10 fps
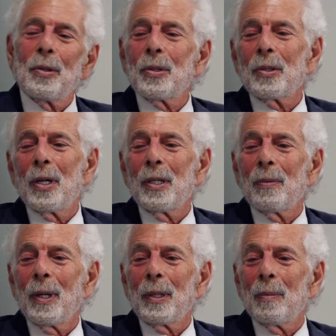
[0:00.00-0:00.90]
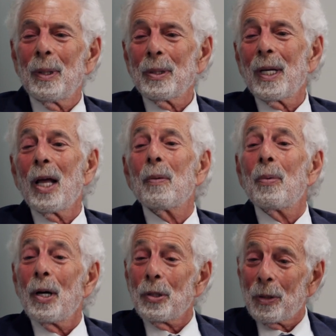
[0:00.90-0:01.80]
Society recommends
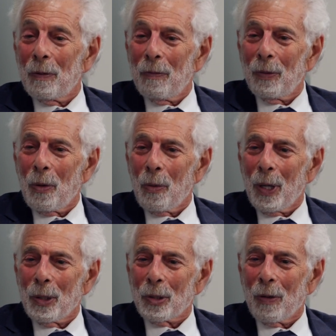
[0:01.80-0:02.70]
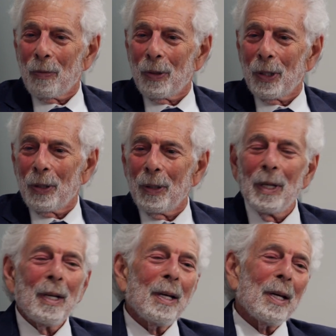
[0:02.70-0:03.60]
calibration of flow rates every year,
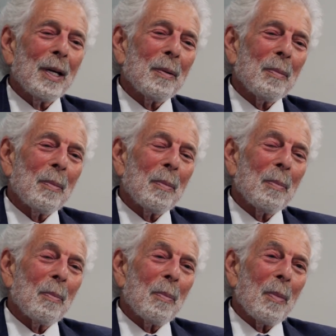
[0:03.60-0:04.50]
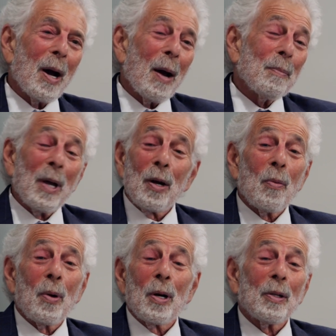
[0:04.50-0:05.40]
and I'm not
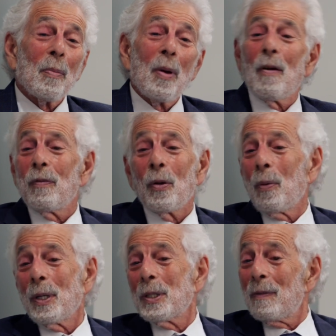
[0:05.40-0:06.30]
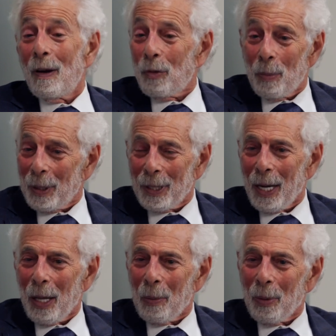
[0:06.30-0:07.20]
aware that my flow rates have ever been
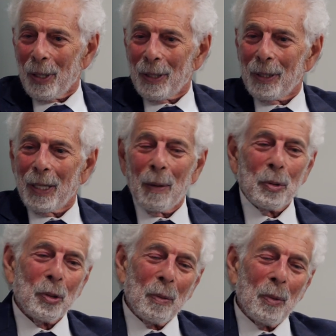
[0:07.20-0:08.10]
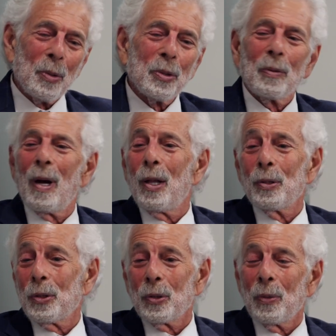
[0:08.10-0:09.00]
calibrated. And I'm sure most
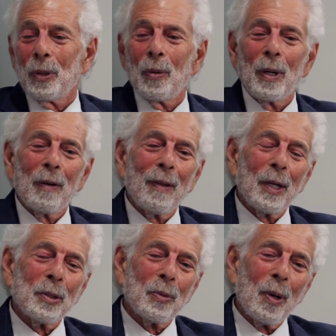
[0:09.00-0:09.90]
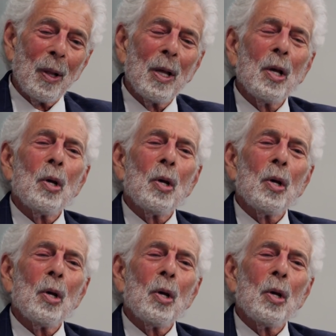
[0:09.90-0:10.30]
urologists weren't aware of that as well.